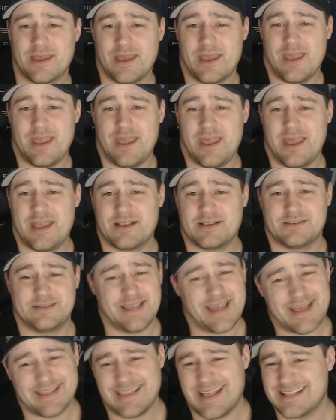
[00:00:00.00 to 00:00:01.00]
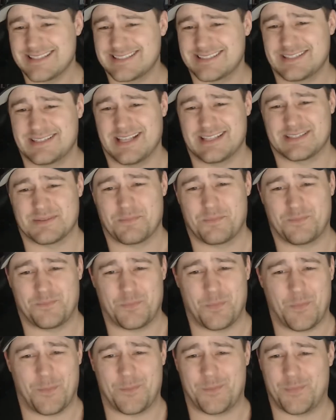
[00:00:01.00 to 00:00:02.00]
And yeah, that's a
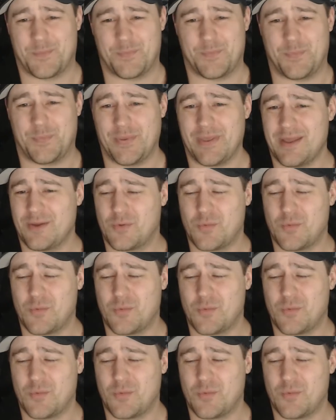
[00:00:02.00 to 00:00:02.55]
big